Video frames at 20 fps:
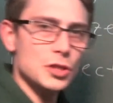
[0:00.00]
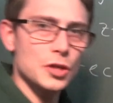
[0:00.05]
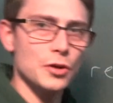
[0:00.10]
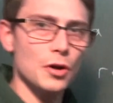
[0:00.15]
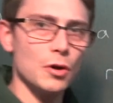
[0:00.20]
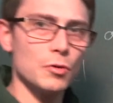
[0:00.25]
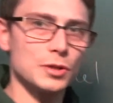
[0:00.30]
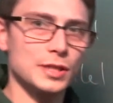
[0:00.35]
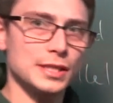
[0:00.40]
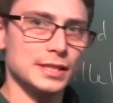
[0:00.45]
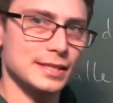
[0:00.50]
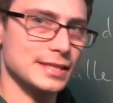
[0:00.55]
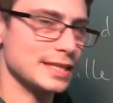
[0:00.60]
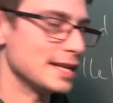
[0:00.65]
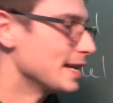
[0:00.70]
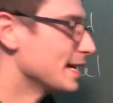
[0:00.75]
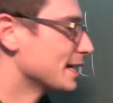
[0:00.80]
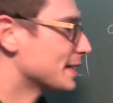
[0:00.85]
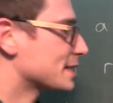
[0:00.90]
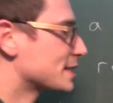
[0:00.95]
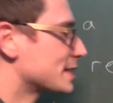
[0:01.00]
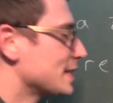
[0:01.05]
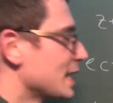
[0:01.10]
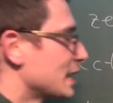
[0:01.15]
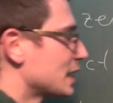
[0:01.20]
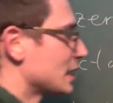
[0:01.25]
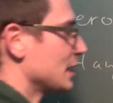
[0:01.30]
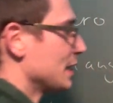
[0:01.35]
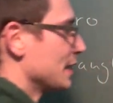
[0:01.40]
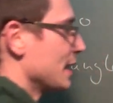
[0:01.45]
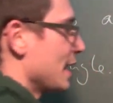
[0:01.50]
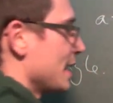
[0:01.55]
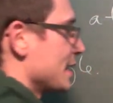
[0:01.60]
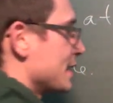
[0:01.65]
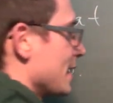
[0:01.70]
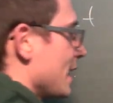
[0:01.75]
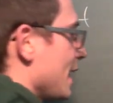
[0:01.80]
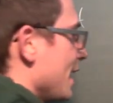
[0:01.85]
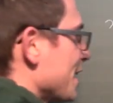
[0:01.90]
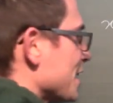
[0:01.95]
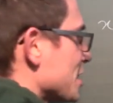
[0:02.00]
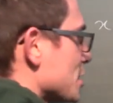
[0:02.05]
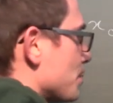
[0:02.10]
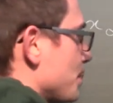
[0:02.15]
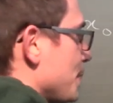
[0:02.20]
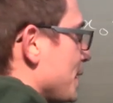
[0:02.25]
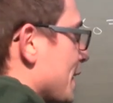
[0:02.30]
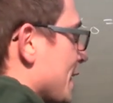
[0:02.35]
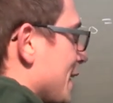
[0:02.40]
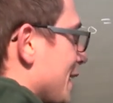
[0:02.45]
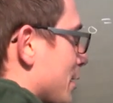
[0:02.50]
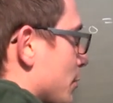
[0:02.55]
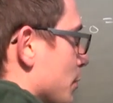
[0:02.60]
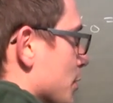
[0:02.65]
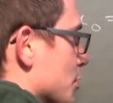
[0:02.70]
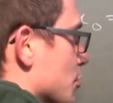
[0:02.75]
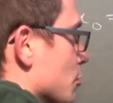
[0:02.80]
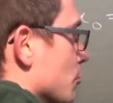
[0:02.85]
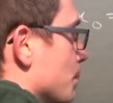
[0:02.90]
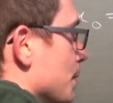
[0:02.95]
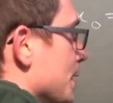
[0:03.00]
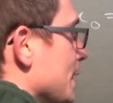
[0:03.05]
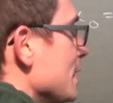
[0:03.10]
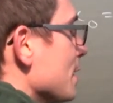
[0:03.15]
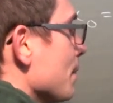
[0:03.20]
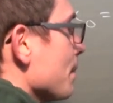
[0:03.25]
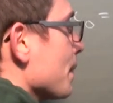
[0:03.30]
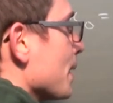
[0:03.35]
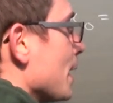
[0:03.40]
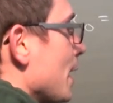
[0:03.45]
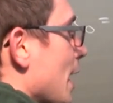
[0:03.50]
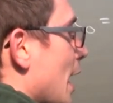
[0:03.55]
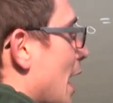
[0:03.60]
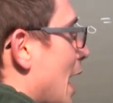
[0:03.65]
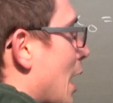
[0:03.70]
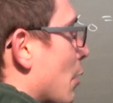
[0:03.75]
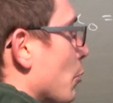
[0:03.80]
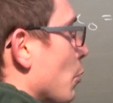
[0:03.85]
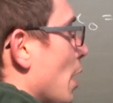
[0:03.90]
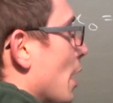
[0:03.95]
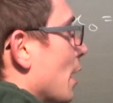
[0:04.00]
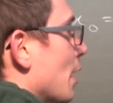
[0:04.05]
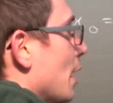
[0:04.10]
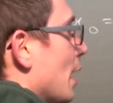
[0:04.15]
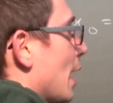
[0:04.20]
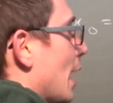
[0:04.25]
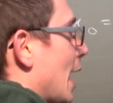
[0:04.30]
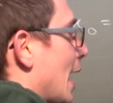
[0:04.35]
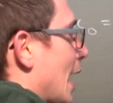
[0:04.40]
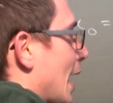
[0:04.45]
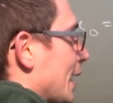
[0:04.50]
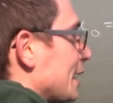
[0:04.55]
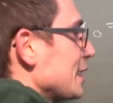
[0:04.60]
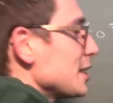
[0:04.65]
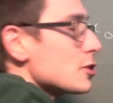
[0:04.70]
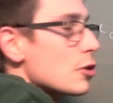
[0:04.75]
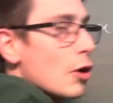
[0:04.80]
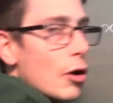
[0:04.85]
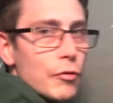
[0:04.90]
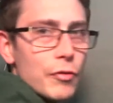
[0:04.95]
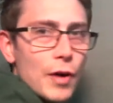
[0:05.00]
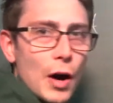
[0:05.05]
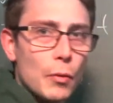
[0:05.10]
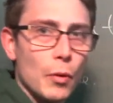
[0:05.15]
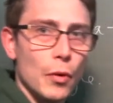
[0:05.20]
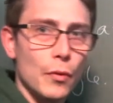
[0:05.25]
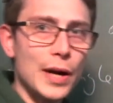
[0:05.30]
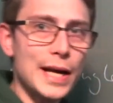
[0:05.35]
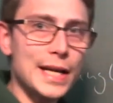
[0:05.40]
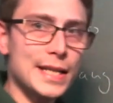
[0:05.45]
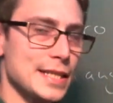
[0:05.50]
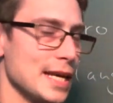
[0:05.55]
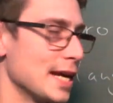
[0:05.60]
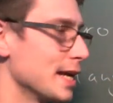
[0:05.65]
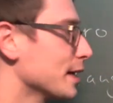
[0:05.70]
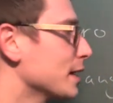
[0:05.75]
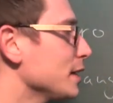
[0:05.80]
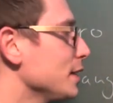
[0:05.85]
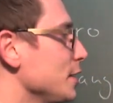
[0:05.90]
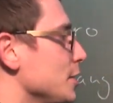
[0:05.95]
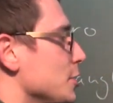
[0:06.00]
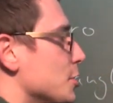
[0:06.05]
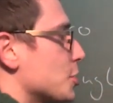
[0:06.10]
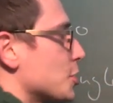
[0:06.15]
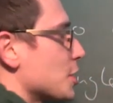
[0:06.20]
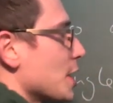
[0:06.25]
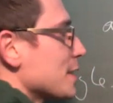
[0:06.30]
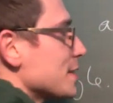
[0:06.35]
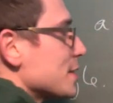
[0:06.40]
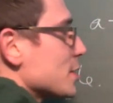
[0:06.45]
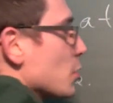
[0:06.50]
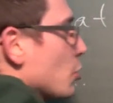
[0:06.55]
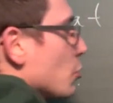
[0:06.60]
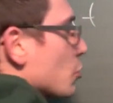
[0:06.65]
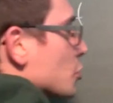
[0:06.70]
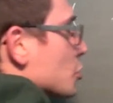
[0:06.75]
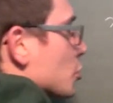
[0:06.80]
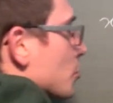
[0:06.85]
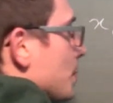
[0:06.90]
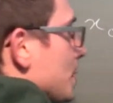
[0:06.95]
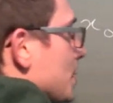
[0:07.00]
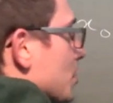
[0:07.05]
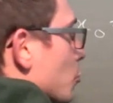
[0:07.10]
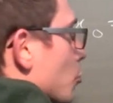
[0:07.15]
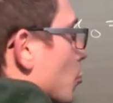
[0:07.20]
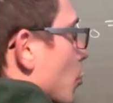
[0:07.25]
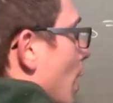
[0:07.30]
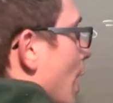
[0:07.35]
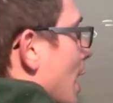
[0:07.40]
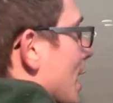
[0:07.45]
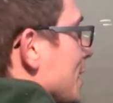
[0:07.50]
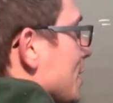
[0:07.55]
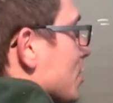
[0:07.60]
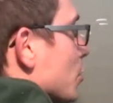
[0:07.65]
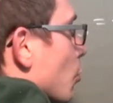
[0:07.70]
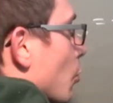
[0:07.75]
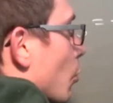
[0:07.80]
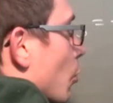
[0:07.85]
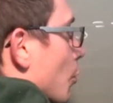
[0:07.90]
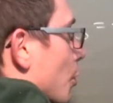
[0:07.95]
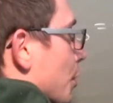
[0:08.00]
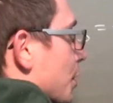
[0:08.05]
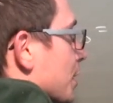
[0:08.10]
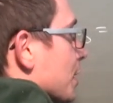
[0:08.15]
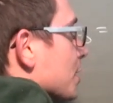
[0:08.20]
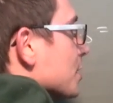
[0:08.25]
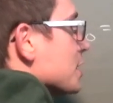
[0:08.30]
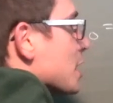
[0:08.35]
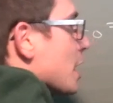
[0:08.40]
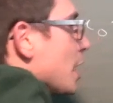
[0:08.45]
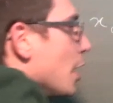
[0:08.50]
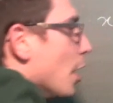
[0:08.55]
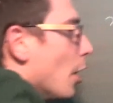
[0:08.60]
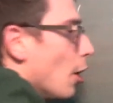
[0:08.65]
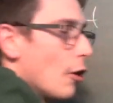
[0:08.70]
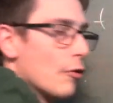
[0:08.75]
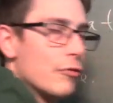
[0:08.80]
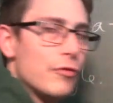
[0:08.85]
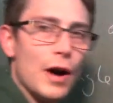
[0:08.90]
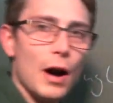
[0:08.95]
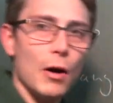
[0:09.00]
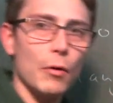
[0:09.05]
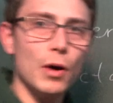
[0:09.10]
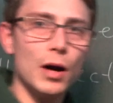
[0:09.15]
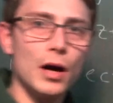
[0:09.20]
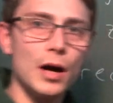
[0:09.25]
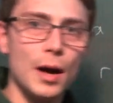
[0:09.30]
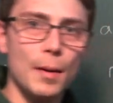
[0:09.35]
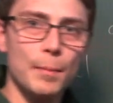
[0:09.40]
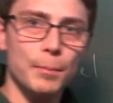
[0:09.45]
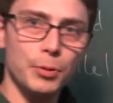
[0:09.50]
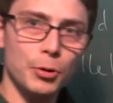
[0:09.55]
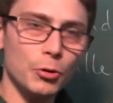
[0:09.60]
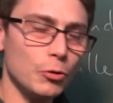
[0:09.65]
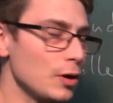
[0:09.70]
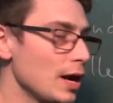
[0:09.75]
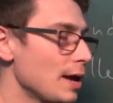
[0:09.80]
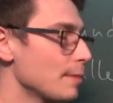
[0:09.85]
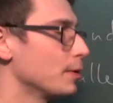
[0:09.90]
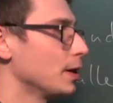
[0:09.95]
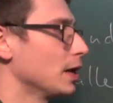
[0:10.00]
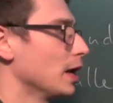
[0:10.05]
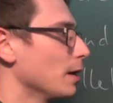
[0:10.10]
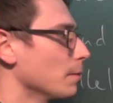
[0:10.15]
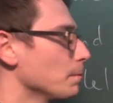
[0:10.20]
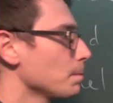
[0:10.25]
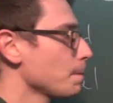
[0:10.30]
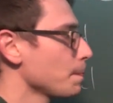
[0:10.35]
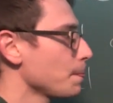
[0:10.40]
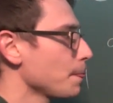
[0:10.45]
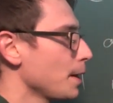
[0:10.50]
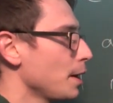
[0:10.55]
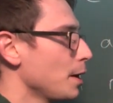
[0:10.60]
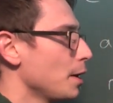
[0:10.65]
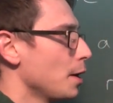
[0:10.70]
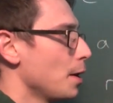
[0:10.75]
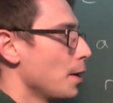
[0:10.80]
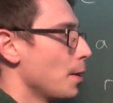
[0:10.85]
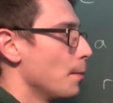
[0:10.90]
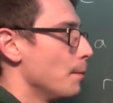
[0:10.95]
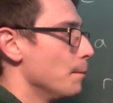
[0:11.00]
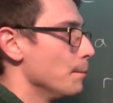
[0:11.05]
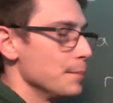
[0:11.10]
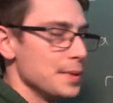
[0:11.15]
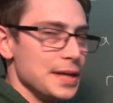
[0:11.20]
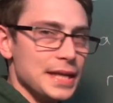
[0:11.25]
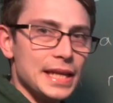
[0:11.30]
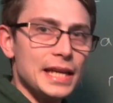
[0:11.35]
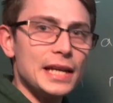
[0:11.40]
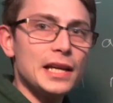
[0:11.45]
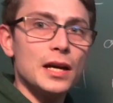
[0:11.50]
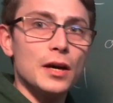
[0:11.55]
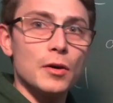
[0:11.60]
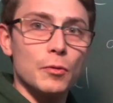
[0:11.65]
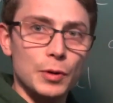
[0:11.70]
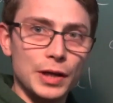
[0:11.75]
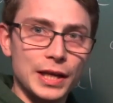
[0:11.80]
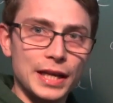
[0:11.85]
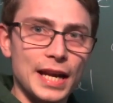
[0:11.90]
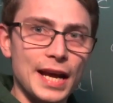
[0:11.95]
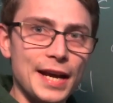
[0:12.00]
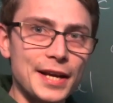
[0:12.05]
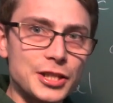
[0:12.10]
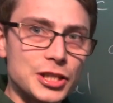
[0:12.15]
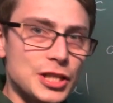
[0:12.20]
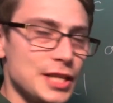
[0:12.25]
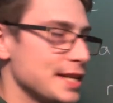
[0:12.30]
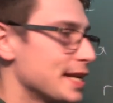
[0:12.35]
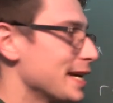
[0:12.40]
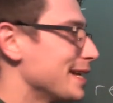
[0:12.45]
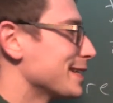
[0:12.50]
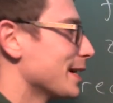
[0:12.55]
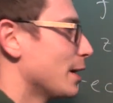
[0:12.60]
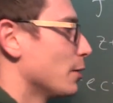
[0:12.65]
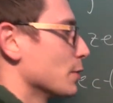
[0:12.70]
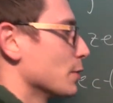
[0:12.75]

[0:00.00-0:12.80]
to notice that exactly at x being equal to b, our height of our rectangle is just going to be the y coordinate of our parabola. Meaning we can actually get